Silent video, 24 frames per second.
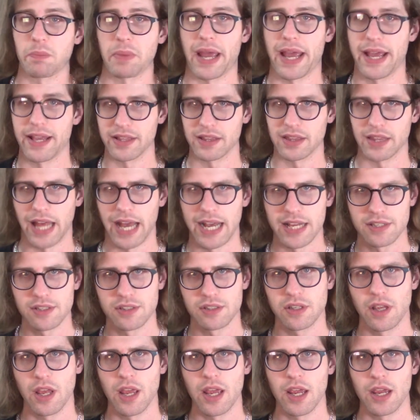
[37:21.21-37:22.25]
paid
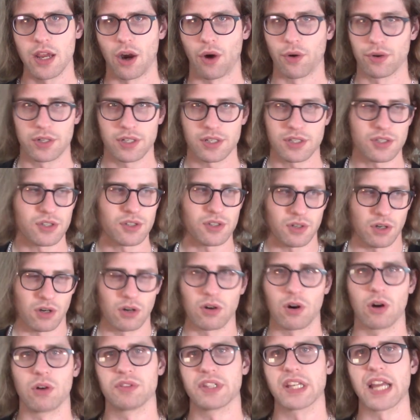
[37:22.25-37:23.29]
less. Artists are
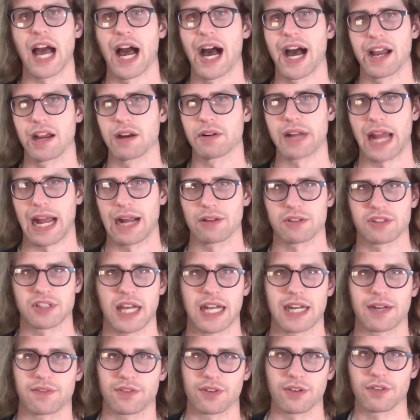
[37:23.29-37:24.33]
only hired outside
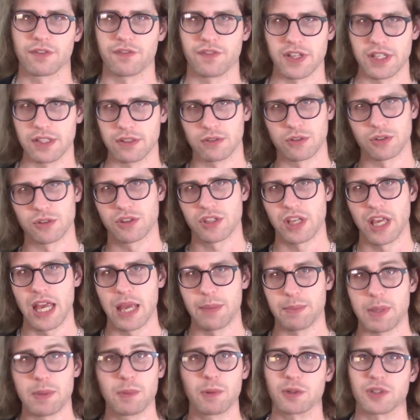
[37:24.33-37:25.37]
of their fields.
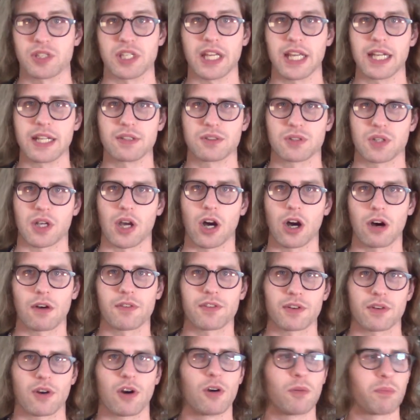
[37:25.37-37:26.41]
People seeking to carve
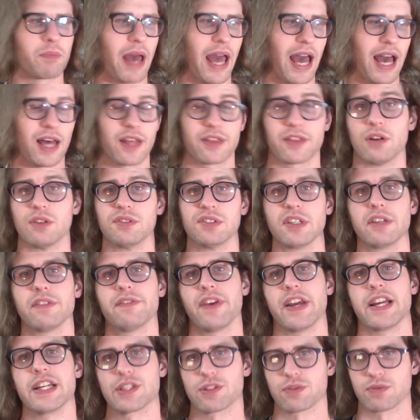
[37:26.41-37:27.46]
their own path only
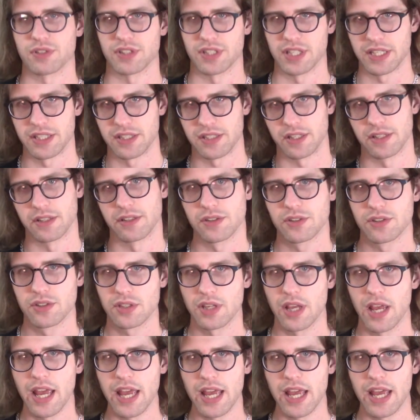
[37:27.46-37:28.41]
face resistance.